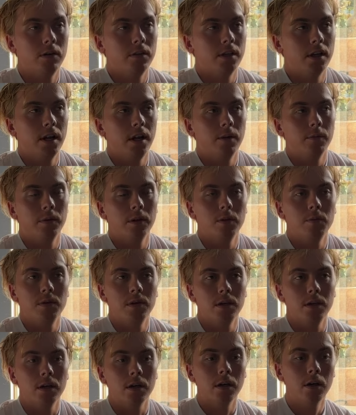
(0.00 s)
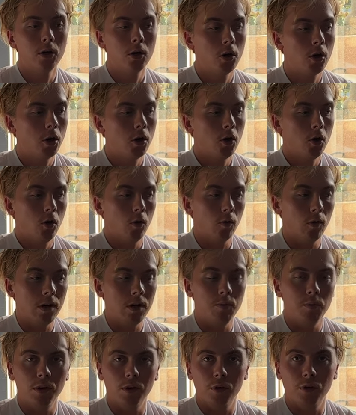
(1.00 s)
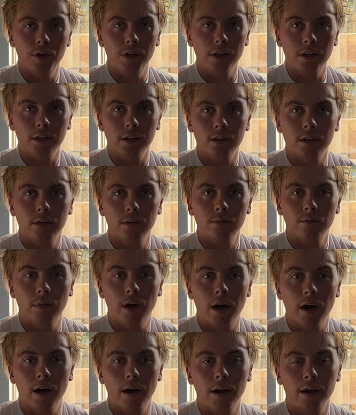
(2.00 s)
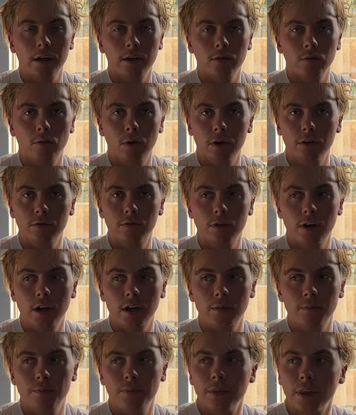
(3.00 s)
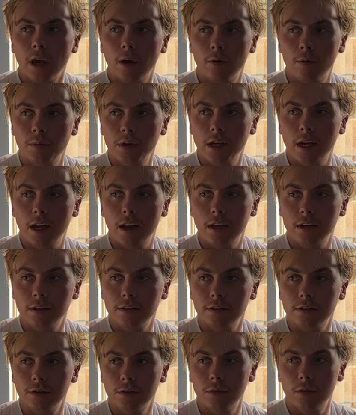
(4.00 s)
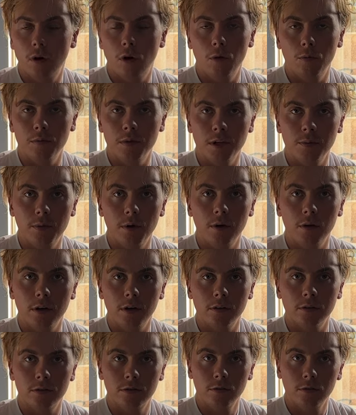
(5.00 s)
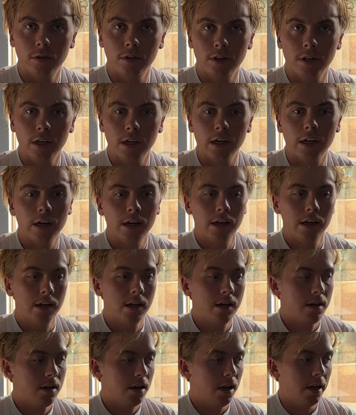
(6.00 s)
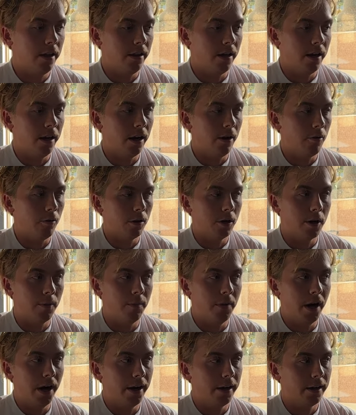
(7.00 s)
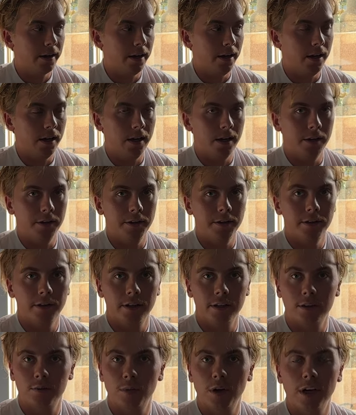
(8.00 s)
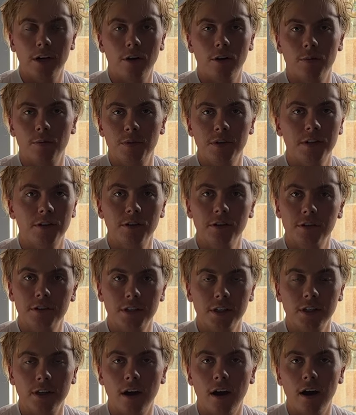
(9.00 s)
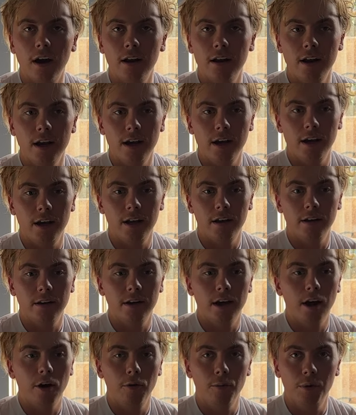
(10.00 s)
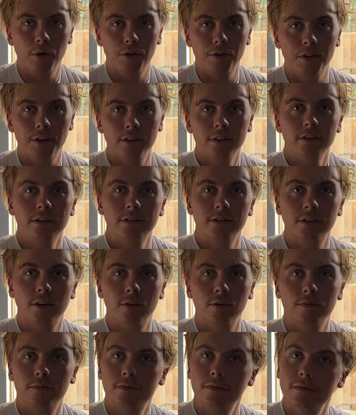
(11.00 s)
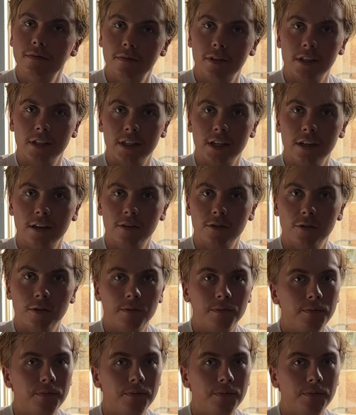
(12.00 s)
Today I'm going to be rebuilding my rug frame. I'm going to be heading to Home Depot here shortly, and then I will come back and explain all the materials I got and how to build it. So let's get into it.